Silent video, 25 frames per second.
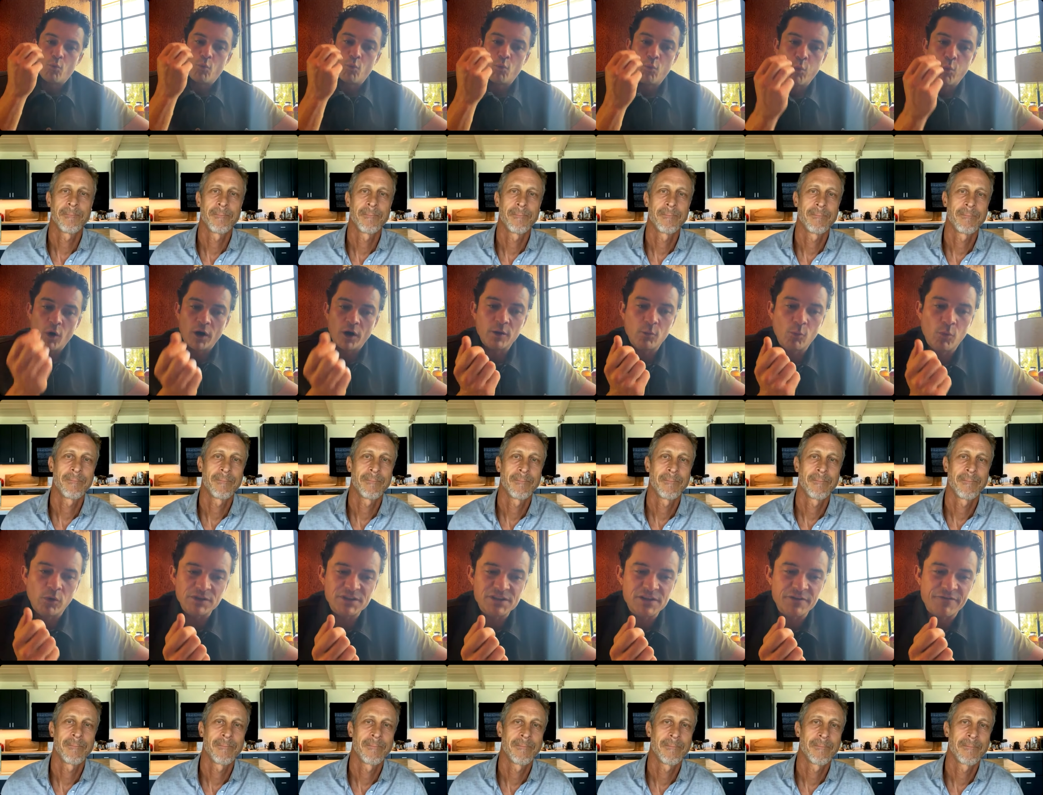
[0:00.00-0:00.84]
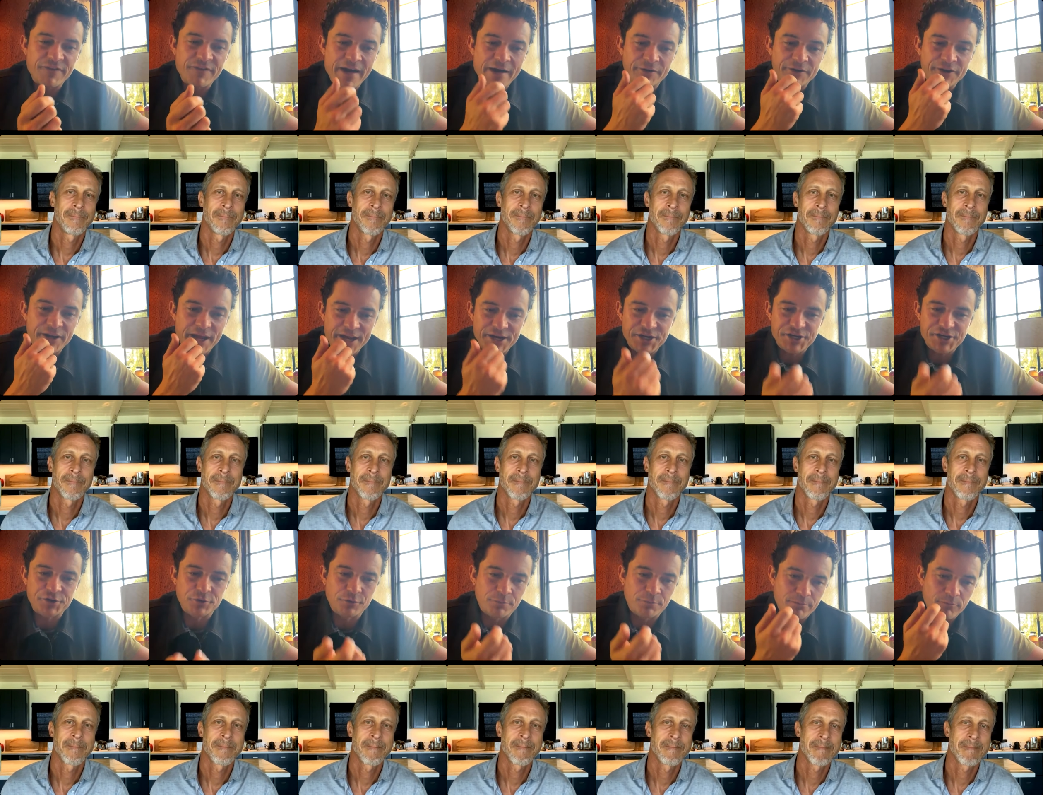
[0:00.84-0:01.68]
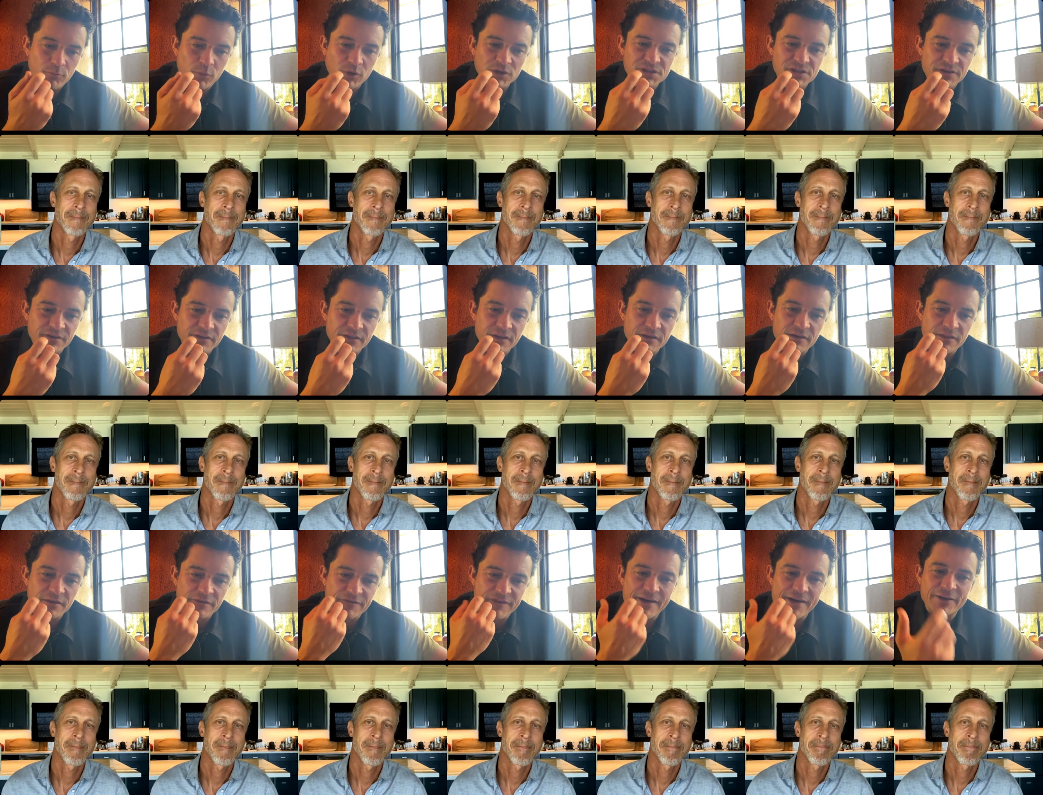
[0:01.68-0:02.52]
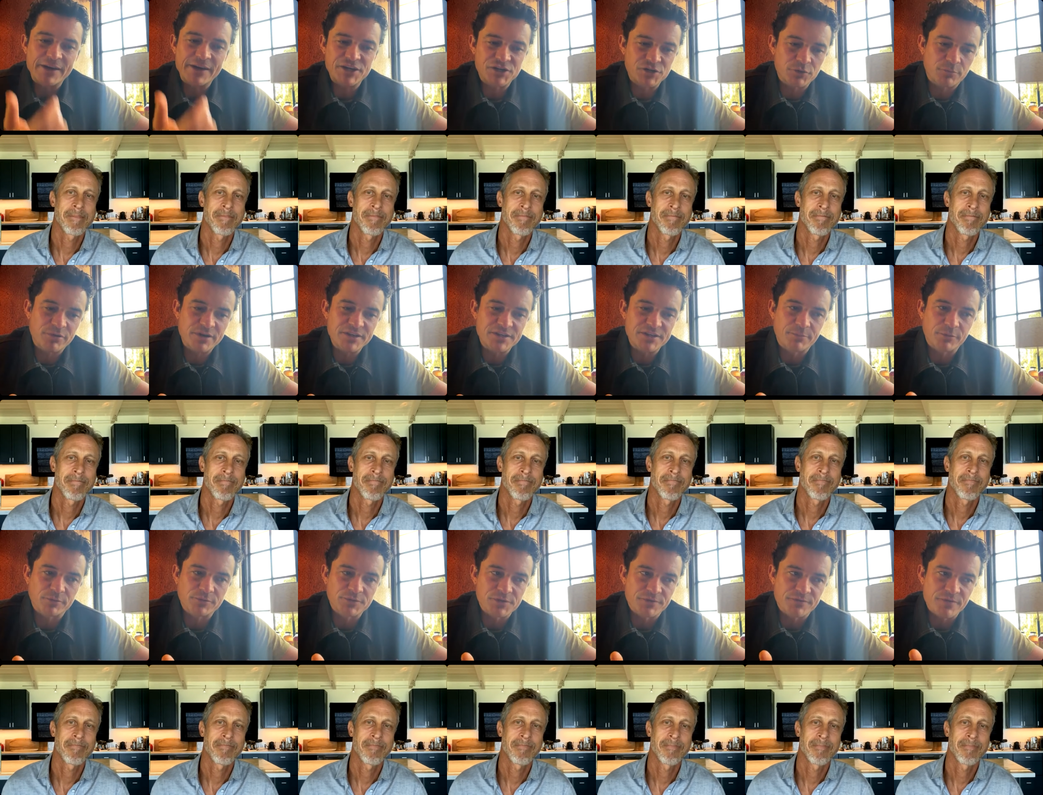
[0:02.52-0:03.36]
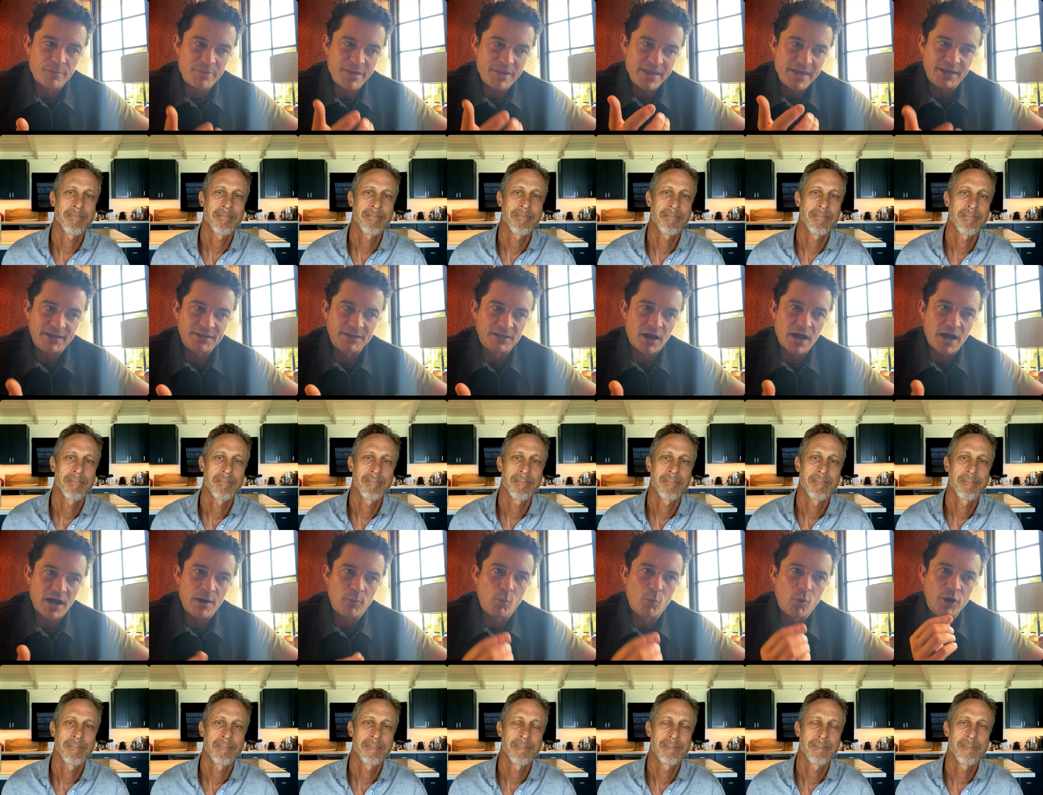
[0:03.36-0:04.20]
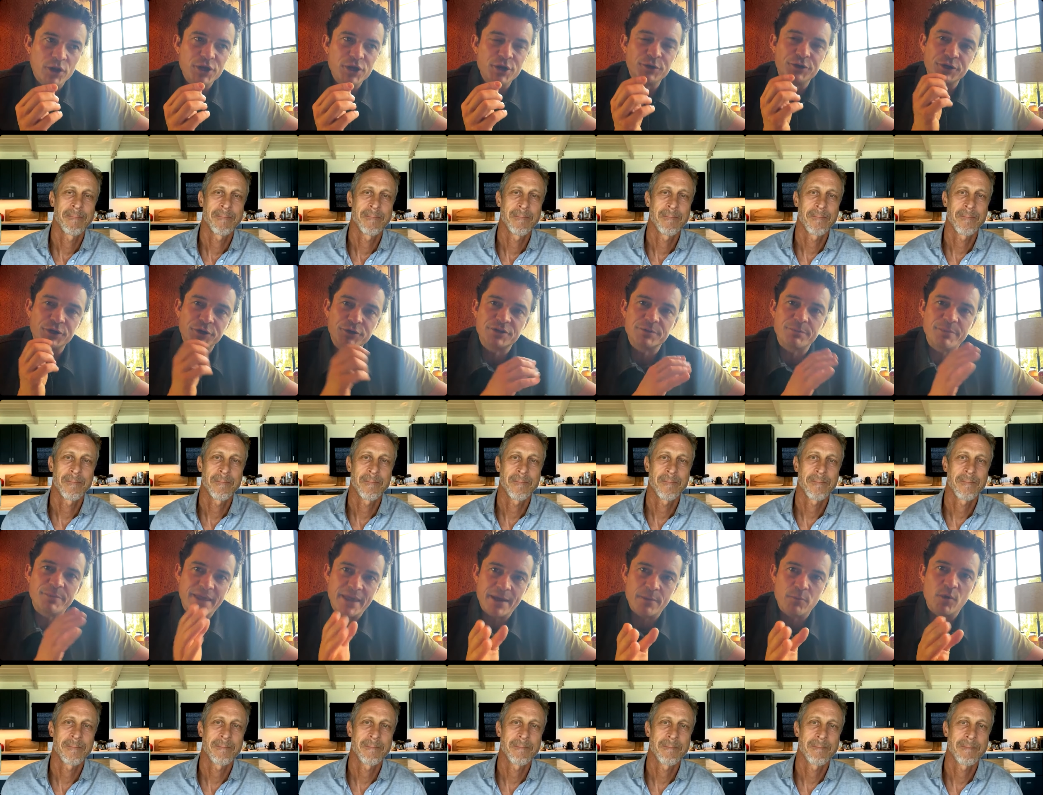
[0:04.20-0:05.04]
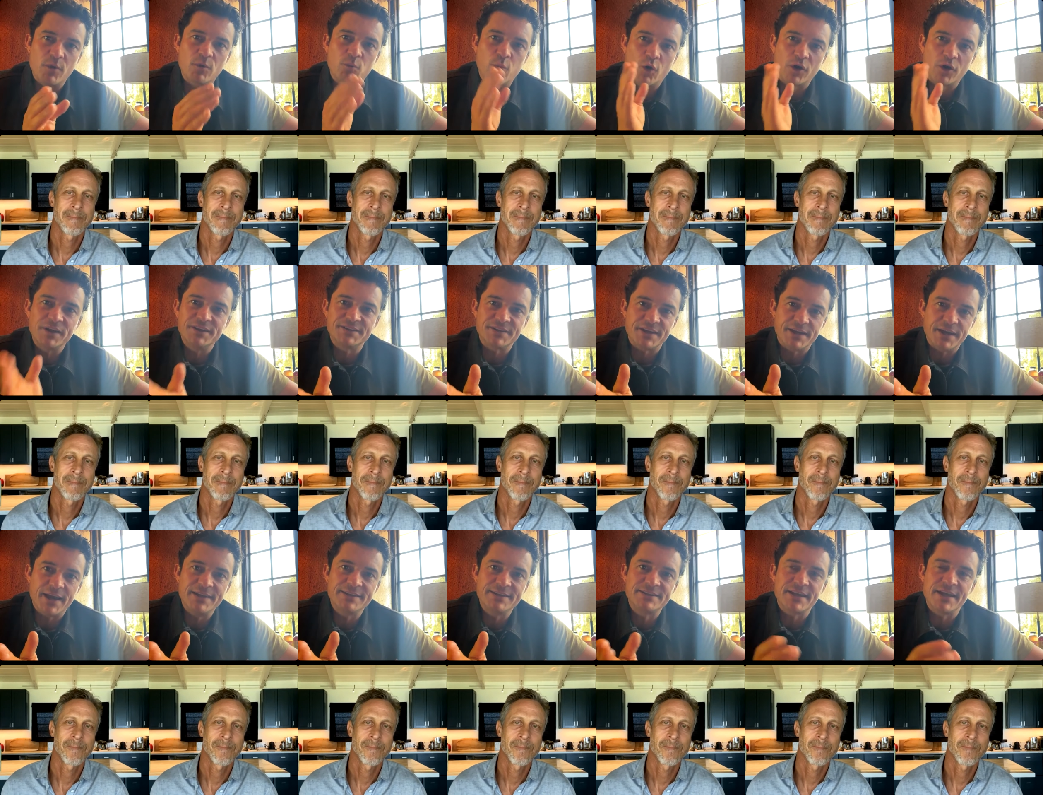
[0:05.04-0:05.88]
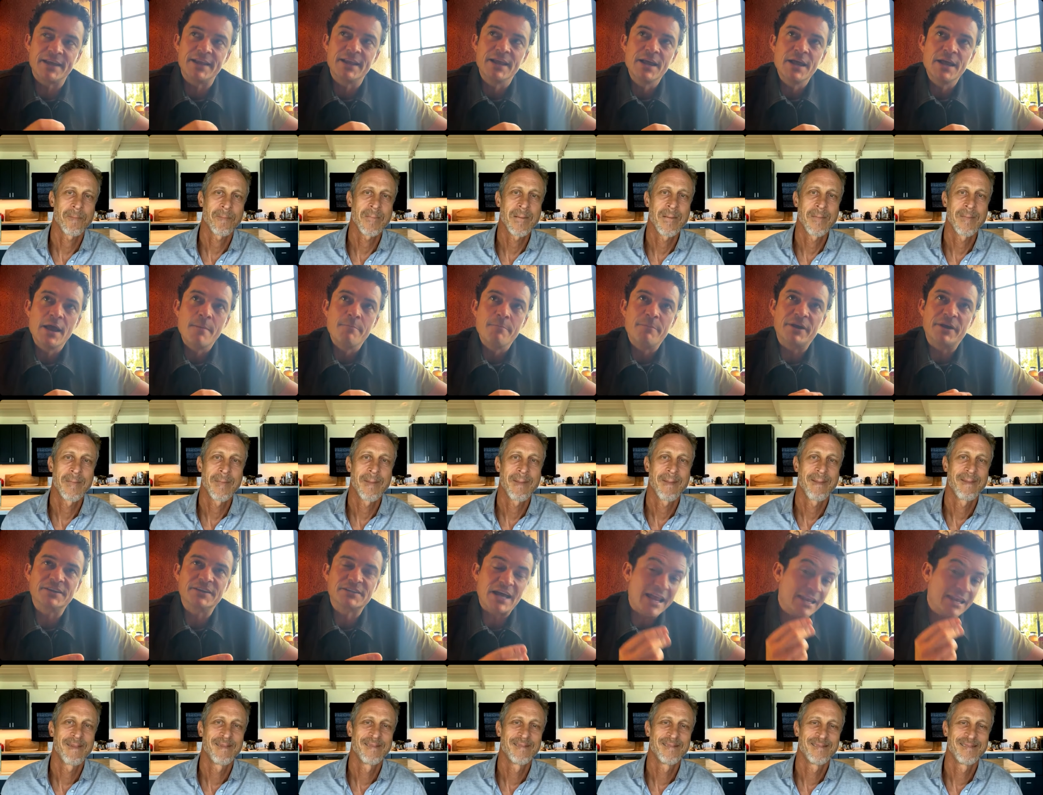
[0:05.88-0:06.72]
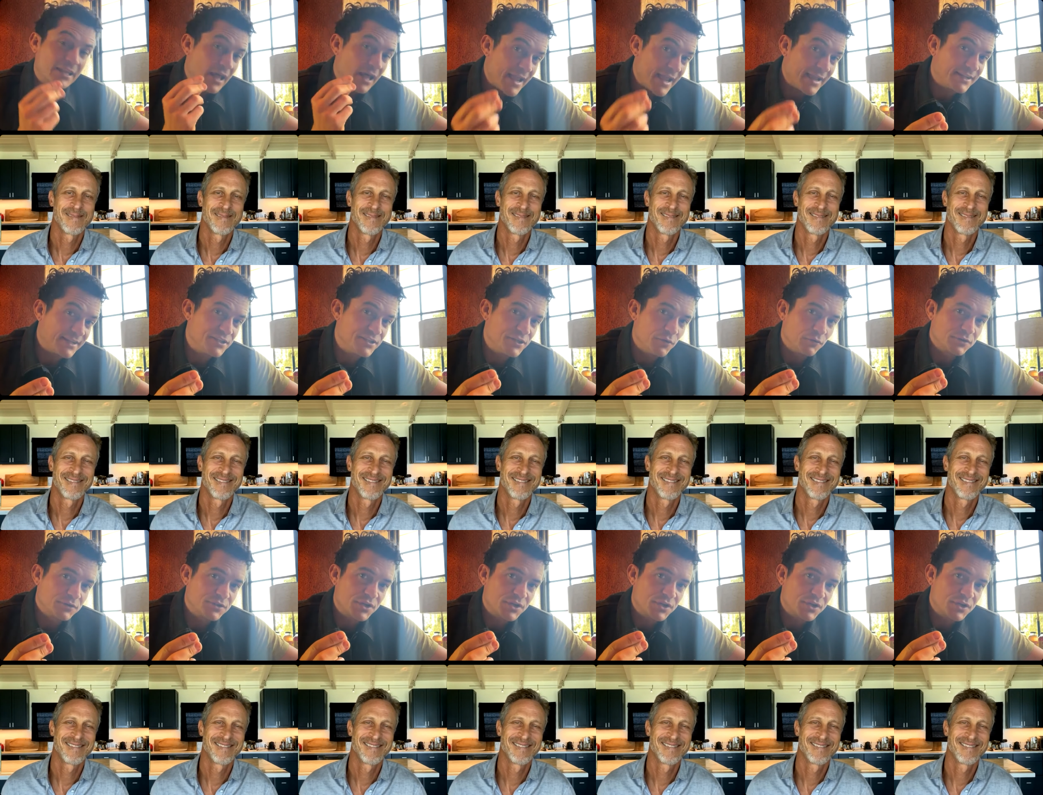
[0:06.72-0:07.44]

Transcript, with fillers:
Speaker 1: what what's the foundational what's the, the, the foundational principles of the Pegan diet? What do you do to begin with? What is it? Is it because I liked your